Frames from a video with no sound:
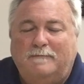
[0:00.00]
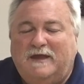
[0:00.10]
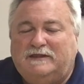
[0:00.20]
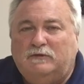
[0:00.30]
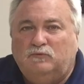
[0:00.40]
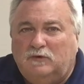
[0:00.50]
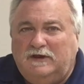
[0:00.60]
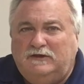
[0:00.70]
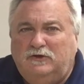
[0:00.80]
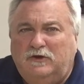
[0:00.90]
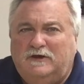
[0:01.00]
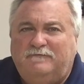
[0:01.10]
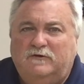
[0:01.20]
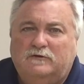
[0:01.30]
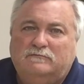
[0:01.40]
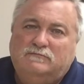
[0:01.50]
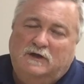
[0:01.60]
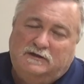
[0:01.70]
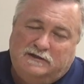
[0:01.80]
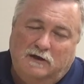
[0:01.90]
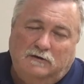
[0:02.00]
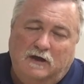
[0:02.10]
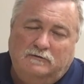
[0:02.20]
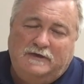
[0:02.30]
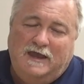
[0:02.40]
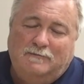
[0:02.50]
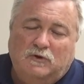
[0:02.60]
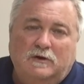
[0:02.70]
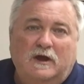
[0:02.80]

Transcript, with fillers: It makes it really good if you're a solo gamer.